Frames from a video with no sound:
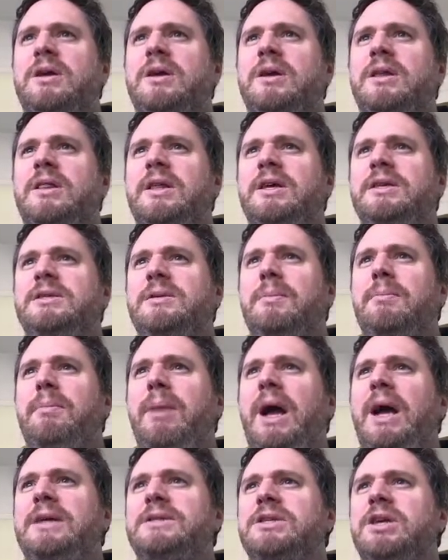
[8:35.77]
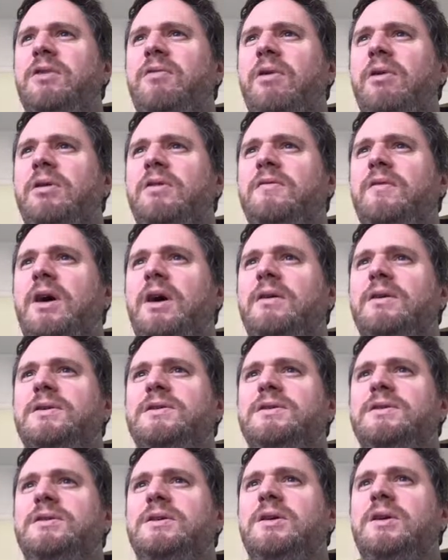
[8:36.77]
this bat
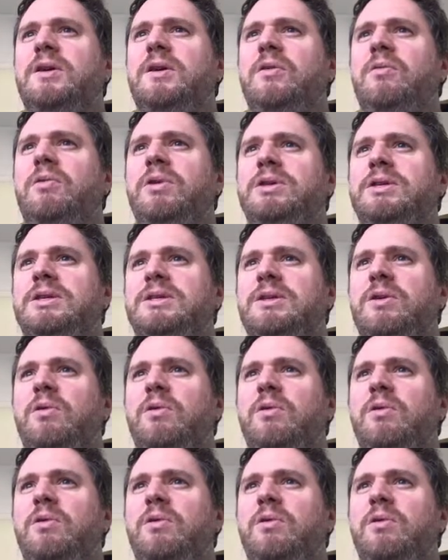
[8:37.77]
coronavirus, which is